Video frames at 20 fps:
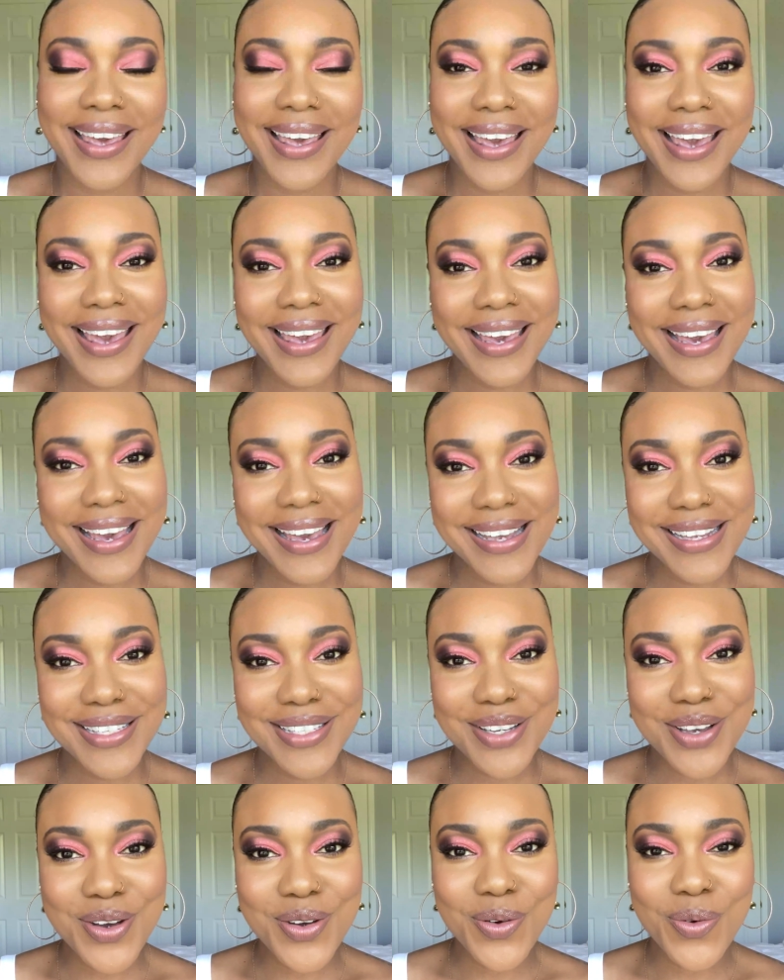Hey
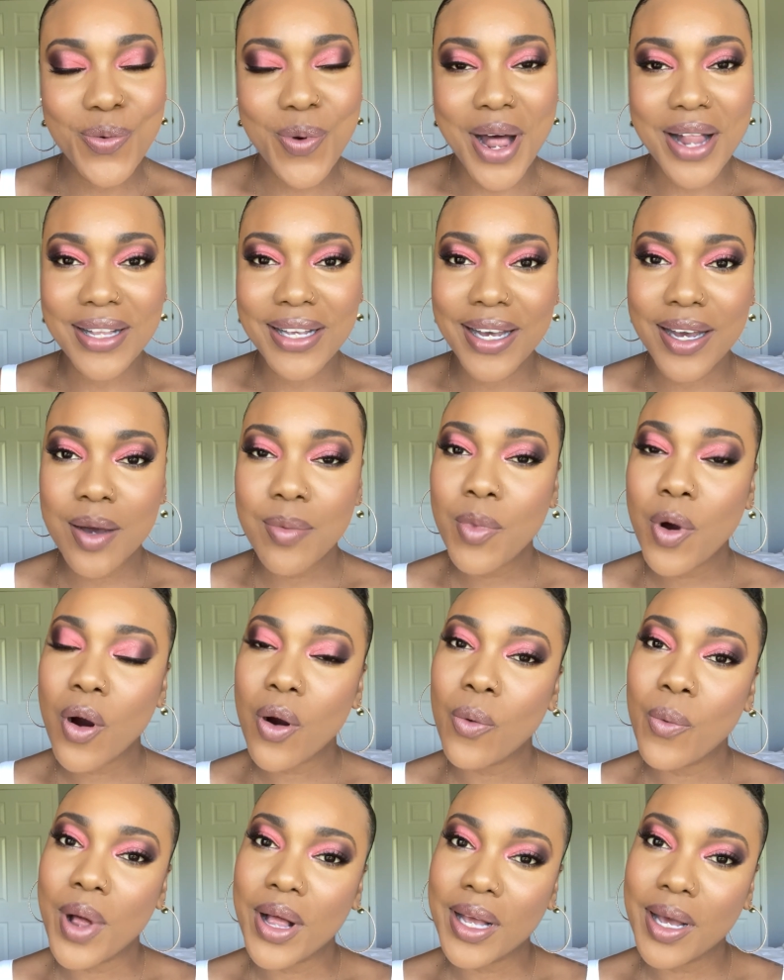guys,
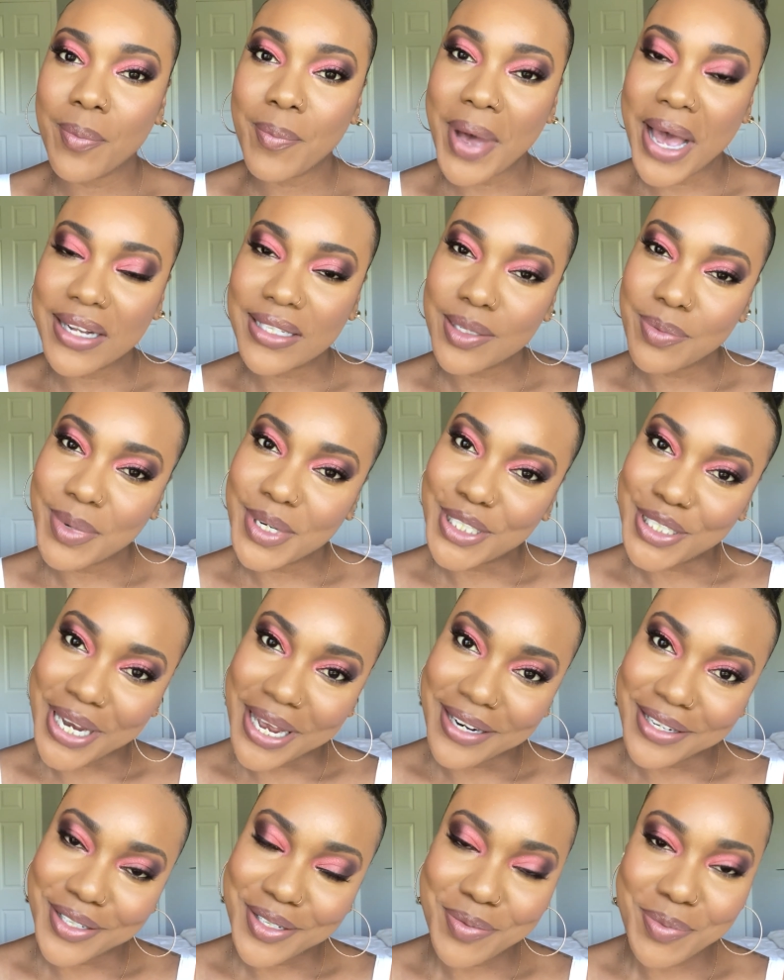welcome back to my
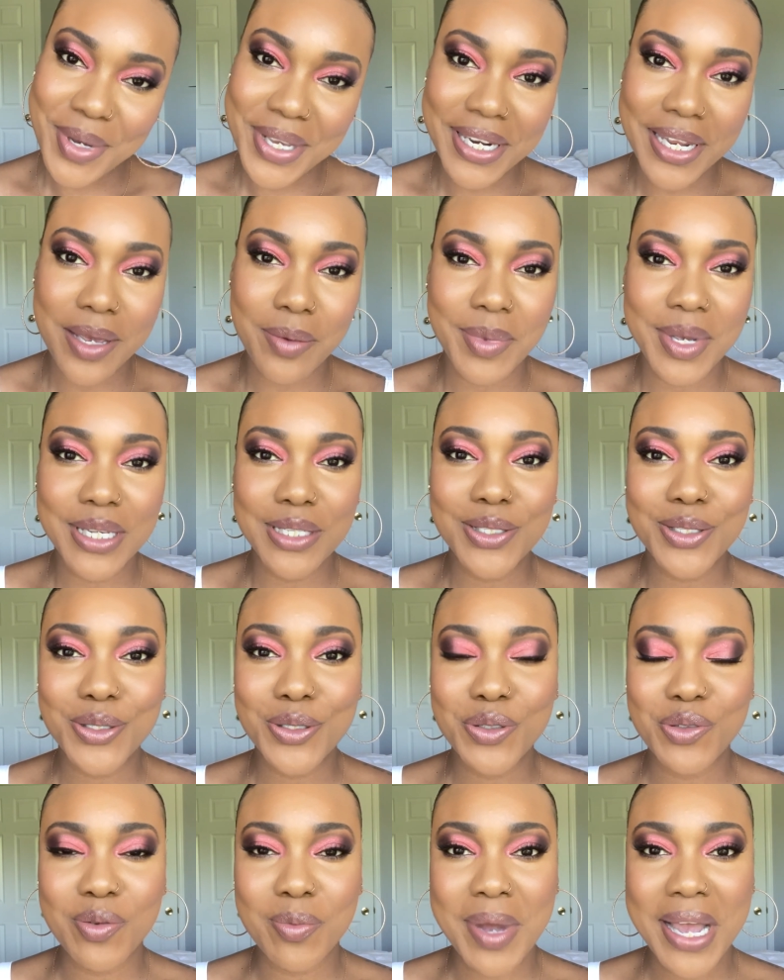channel. My name is
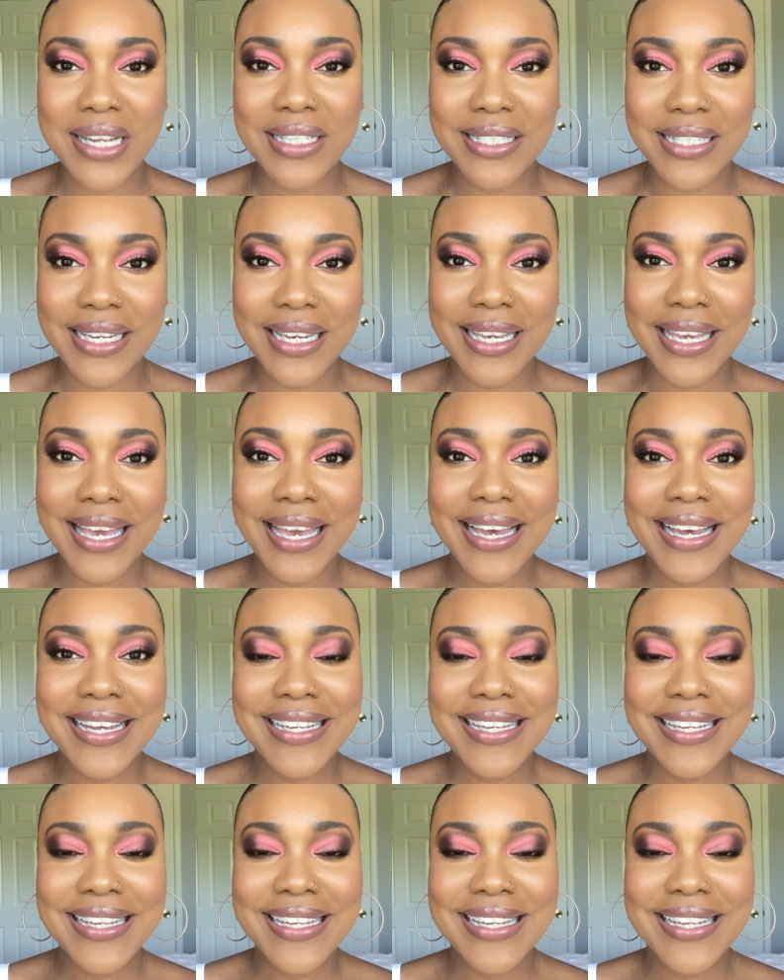Showmance.